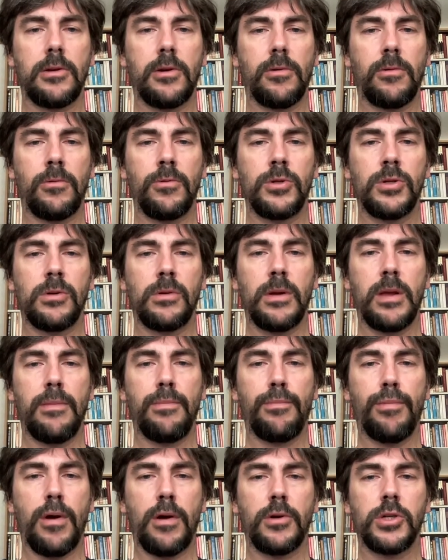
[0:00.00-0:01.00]
crucially
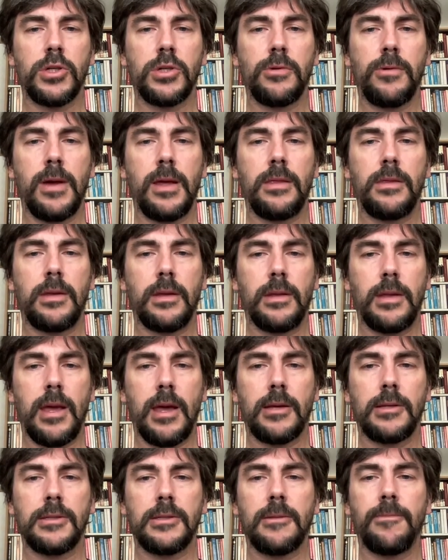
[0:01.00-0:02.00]
punctuate the
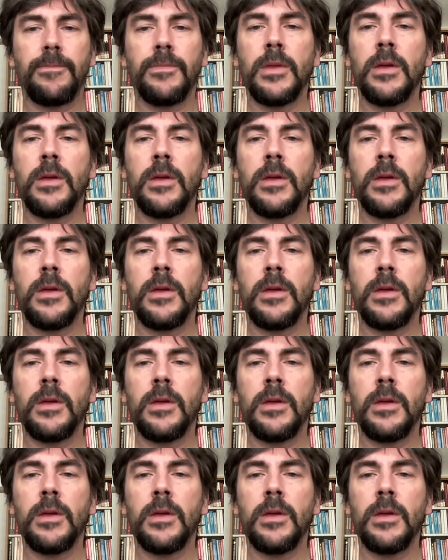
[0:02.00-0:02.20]
text.